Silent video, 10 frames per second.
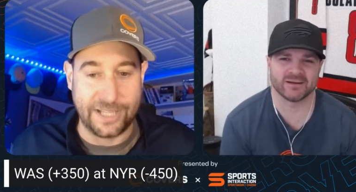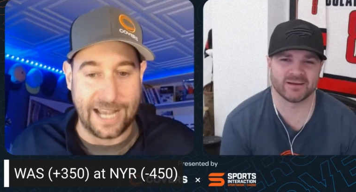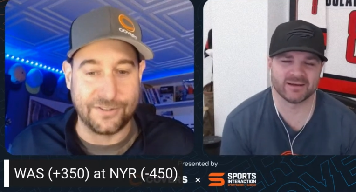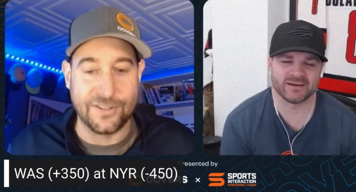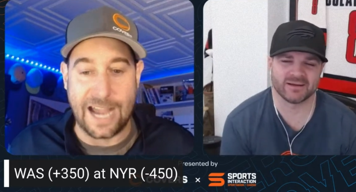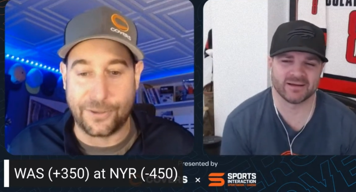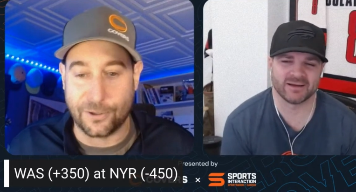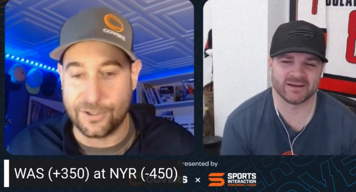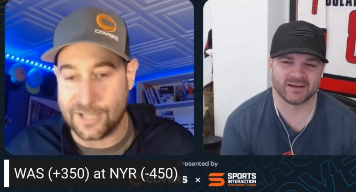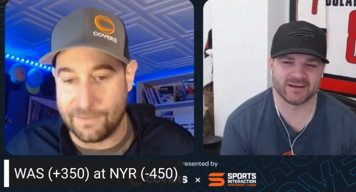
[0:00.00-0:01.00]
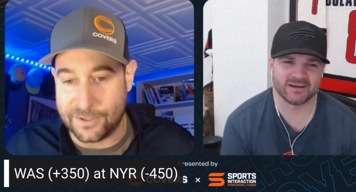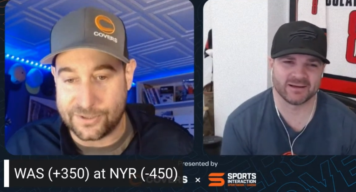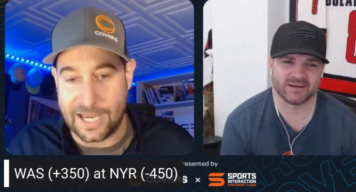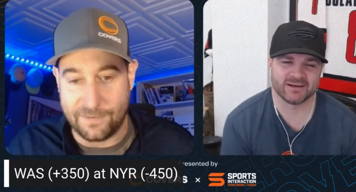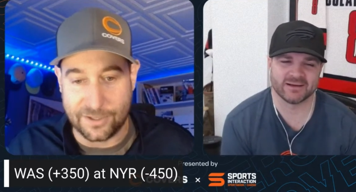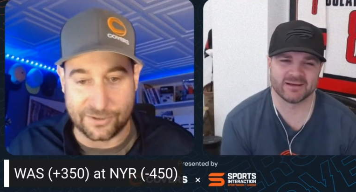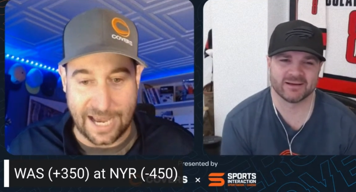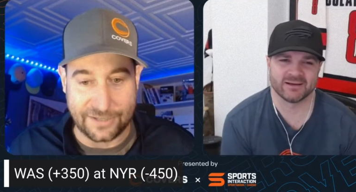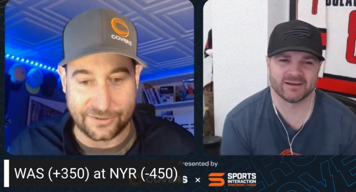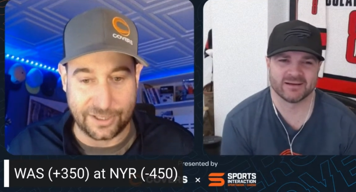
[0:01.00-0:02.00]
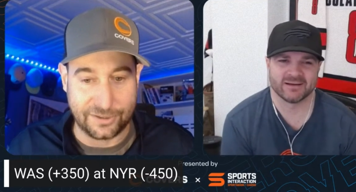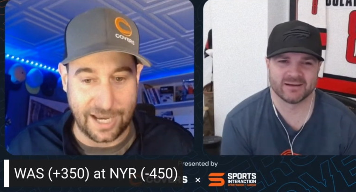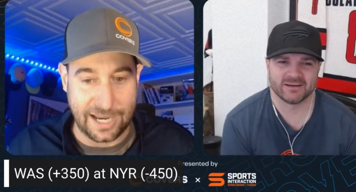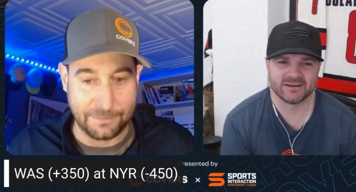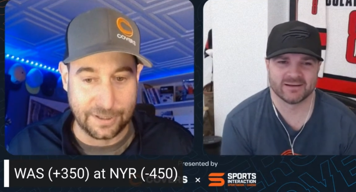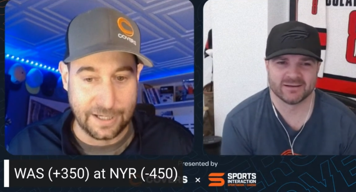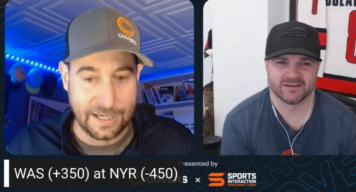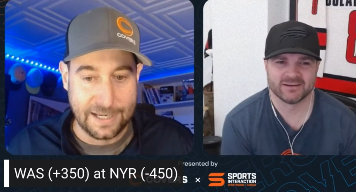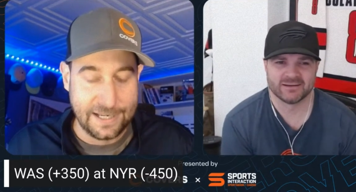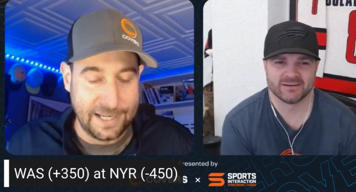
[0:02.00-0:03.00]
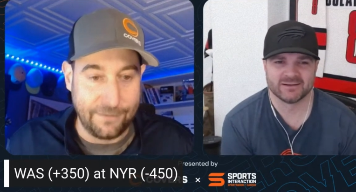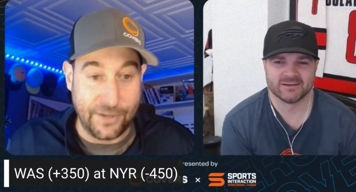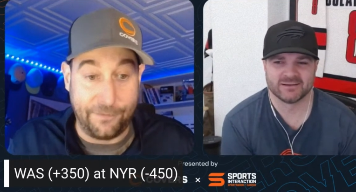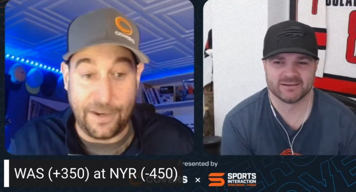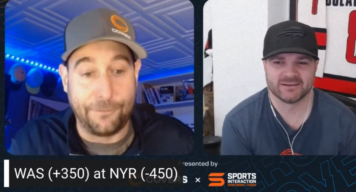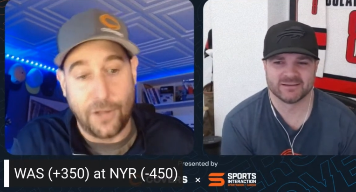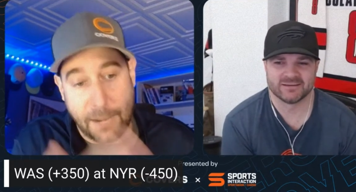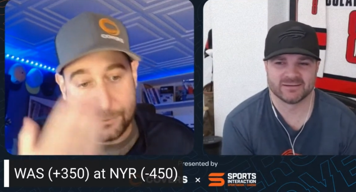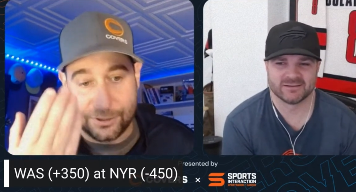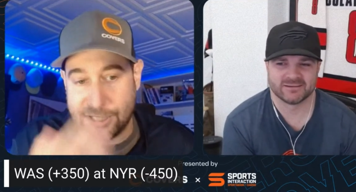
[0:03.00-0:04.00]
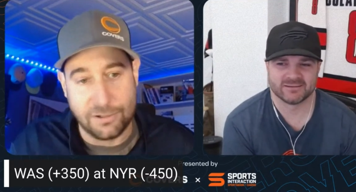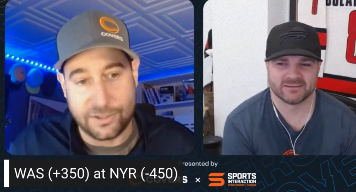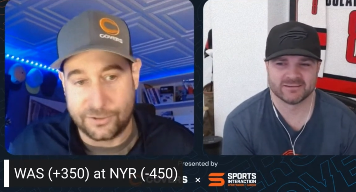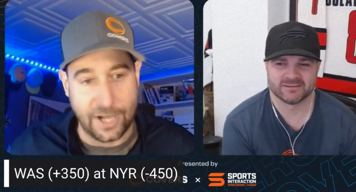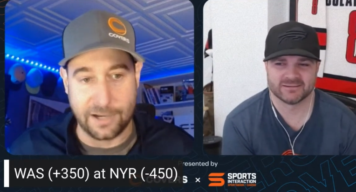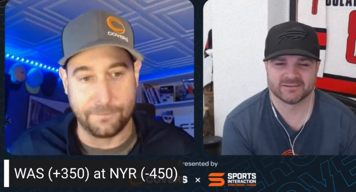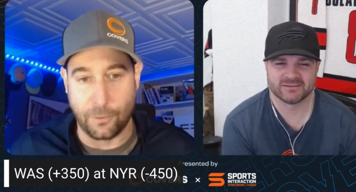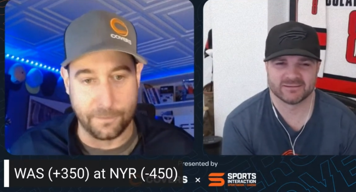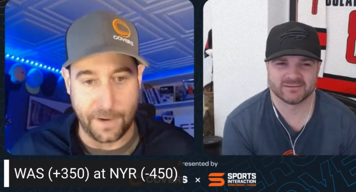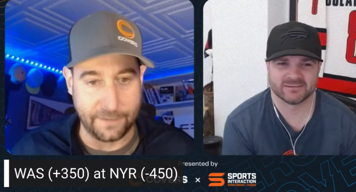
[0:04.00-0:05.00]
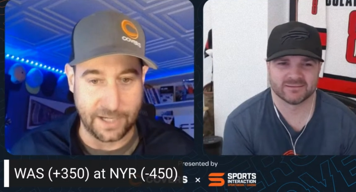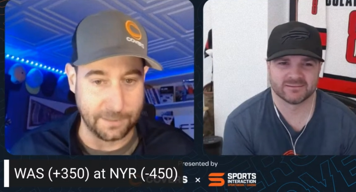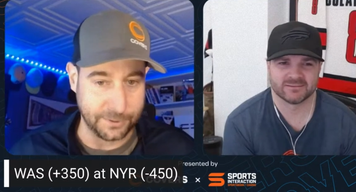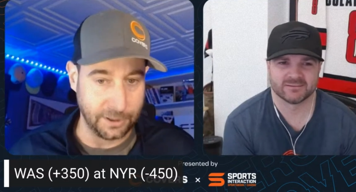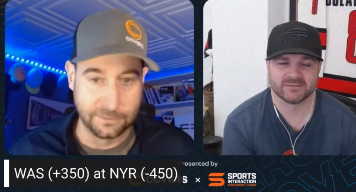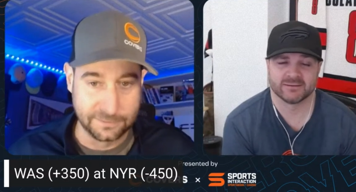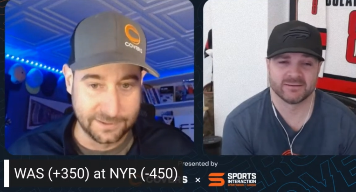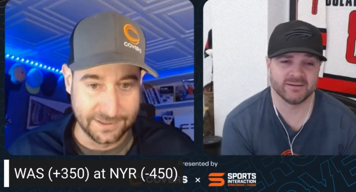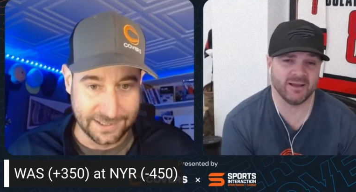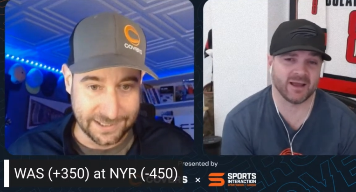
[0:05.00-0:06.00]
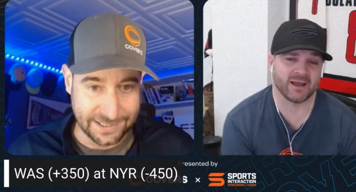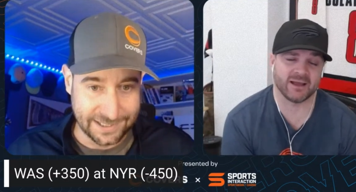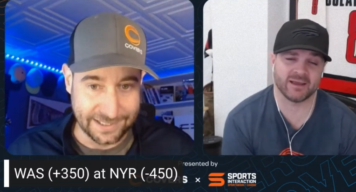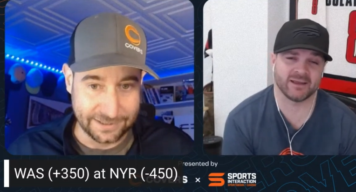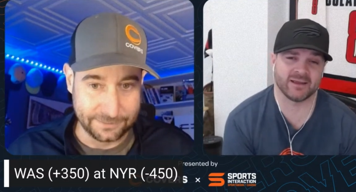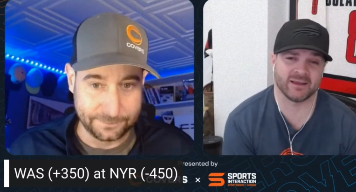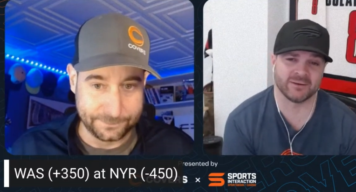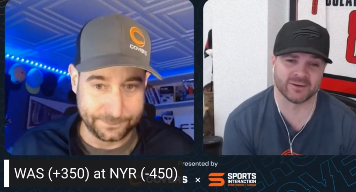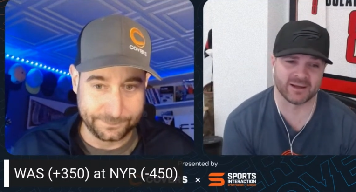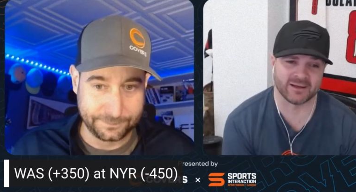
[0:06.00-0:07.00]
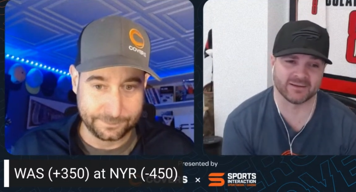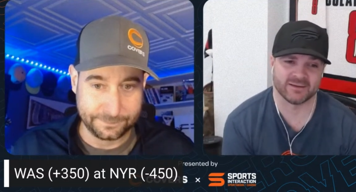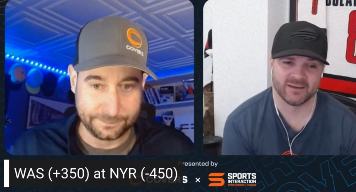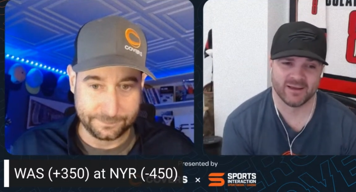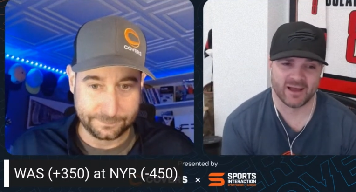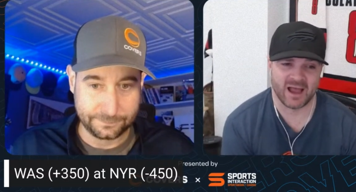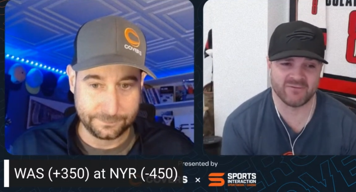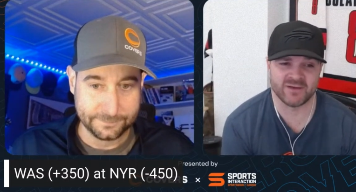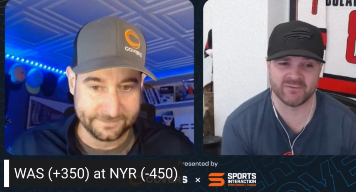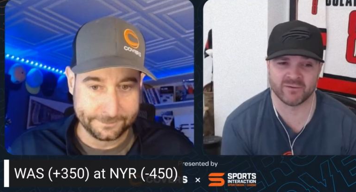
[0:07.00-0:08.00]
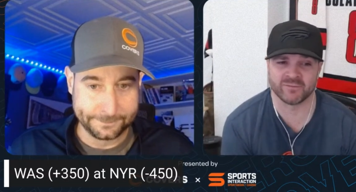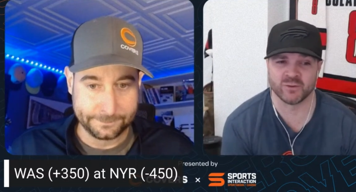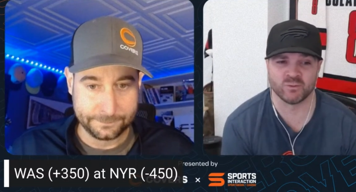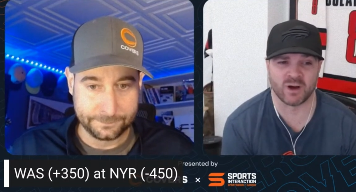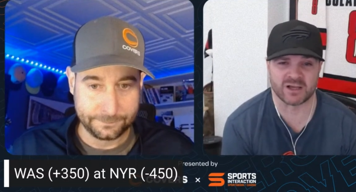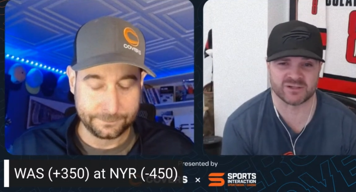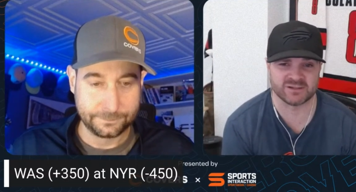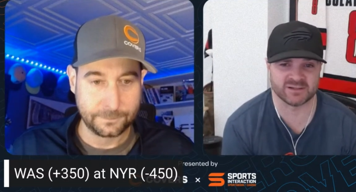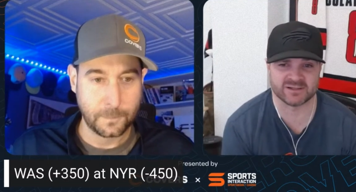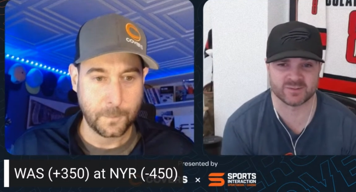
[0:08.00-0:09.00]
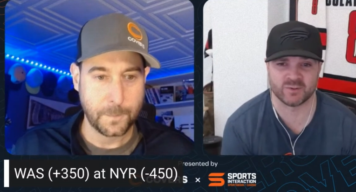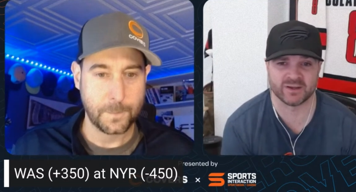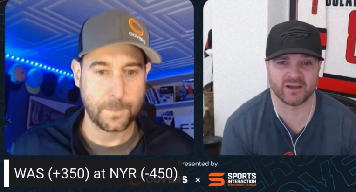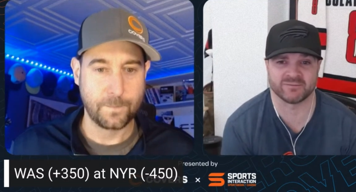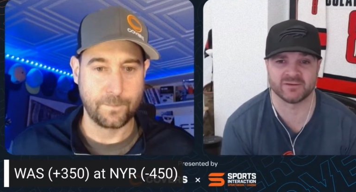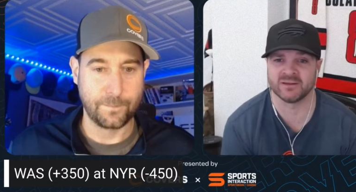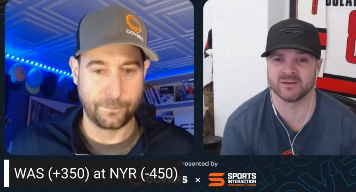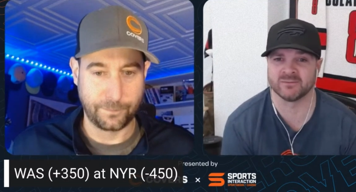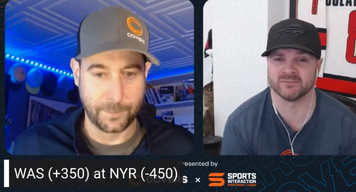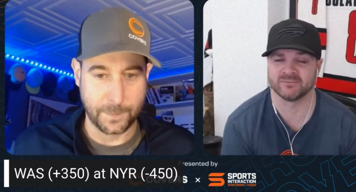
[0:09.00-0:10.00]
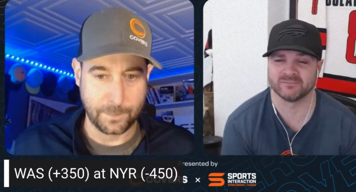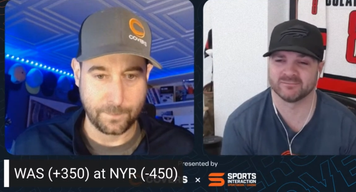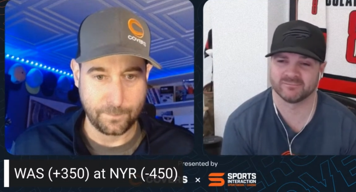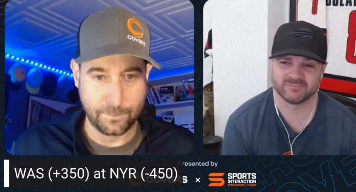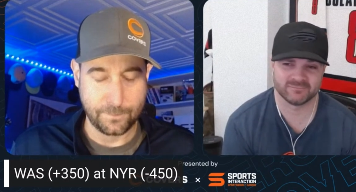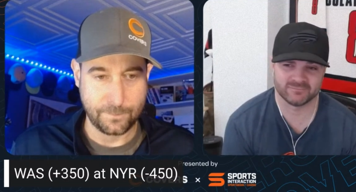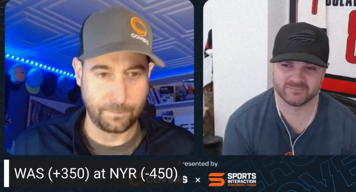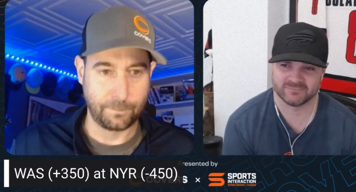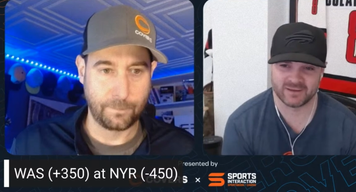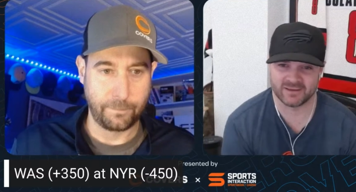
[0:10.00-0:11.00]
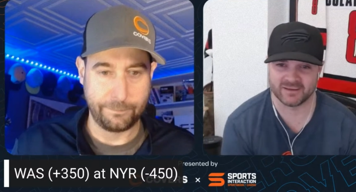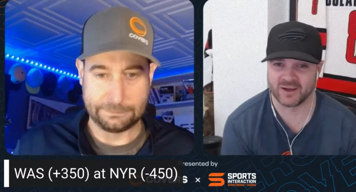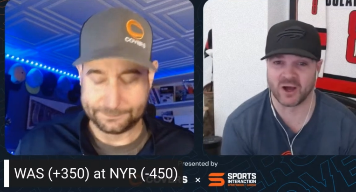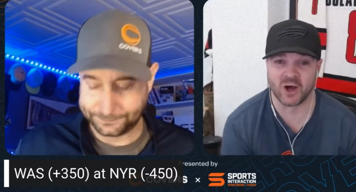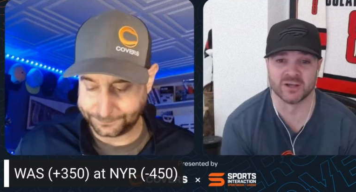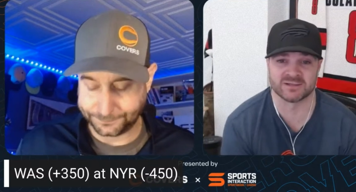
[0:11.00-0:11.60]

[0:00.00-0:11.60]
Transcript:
Speaker 1: against, nine thirty seven save in his last six games. If if he flops, the series is done in four or five games though.
Speaker 2: Yeah, and look, I I've never viewed Washington as a playoff team eh, all